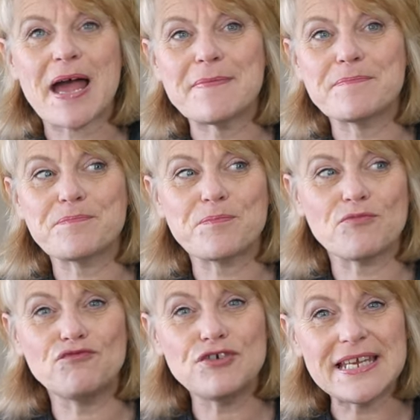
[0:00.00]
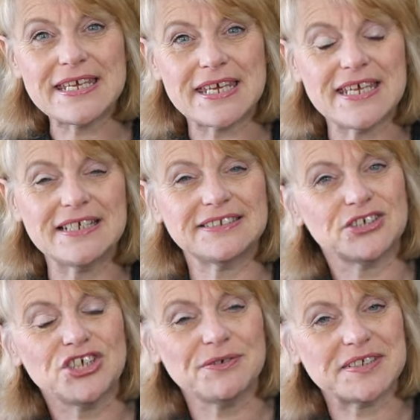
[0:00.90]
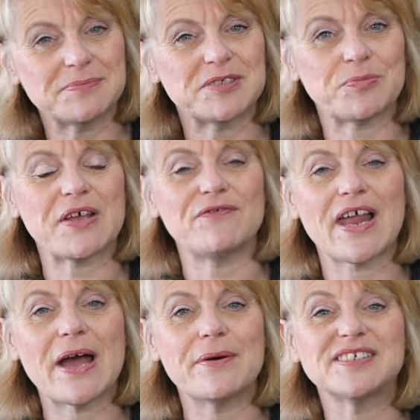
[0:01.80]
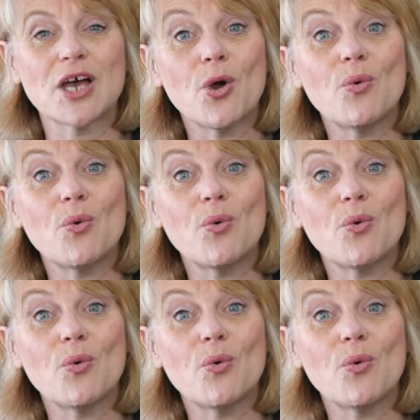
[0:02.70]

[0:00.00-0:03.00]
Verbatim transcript: I'm really keen to use some spring flowers